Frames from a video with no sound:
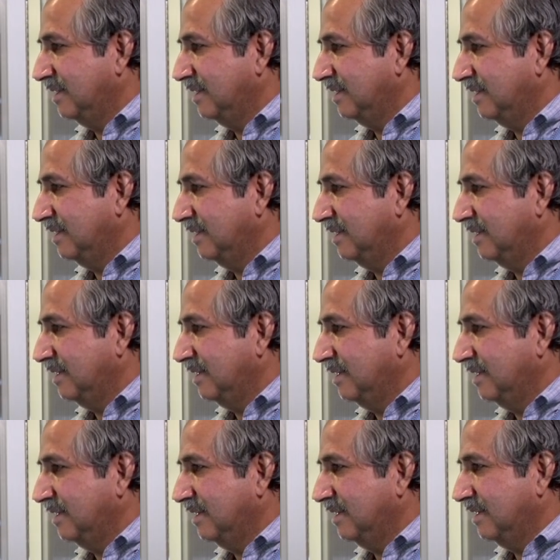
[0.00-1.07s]

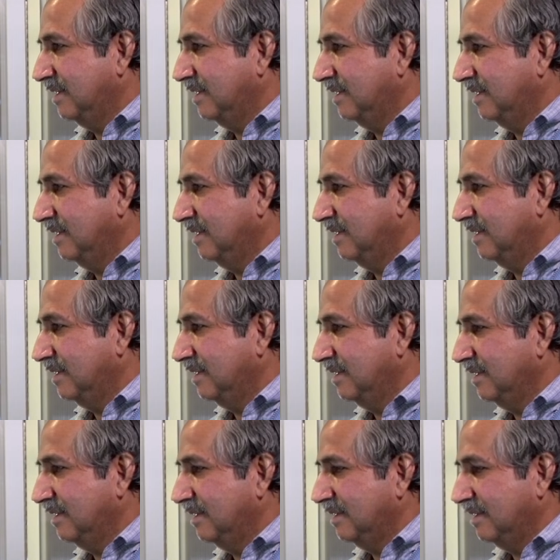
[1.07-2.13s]

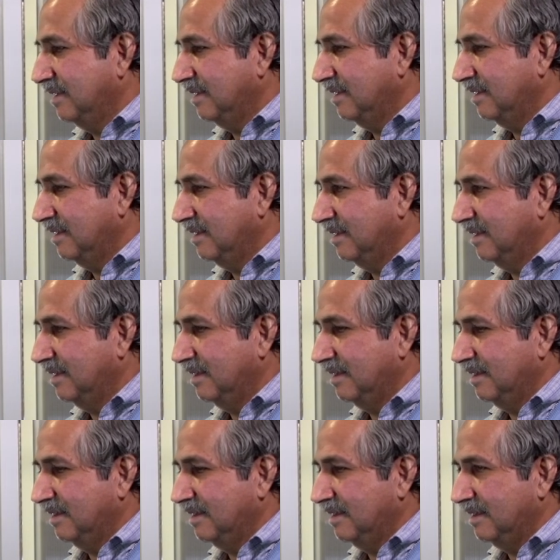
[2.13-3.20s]

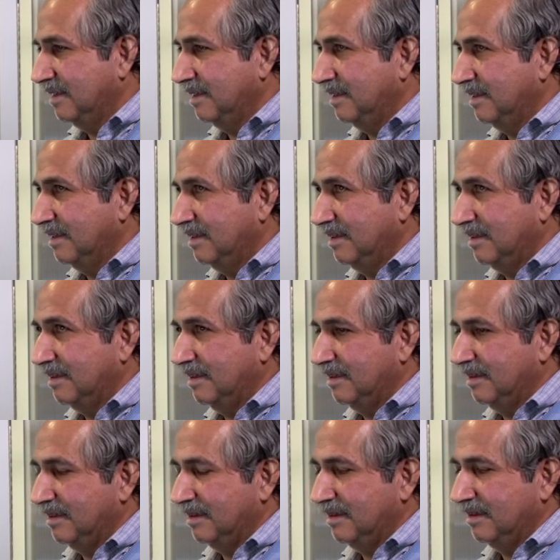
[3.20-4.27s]

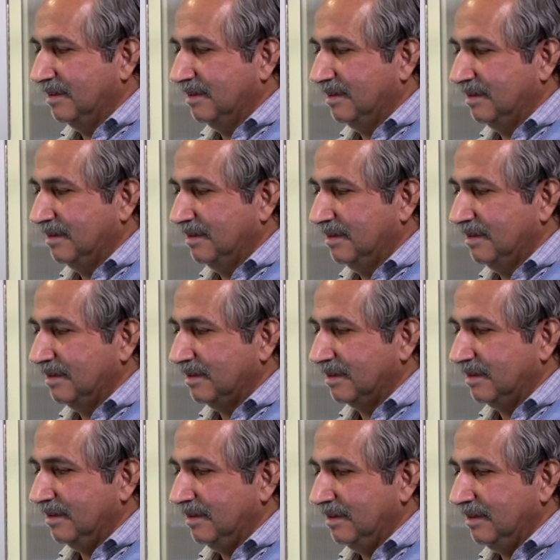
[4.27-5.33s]
The person shown says nothing.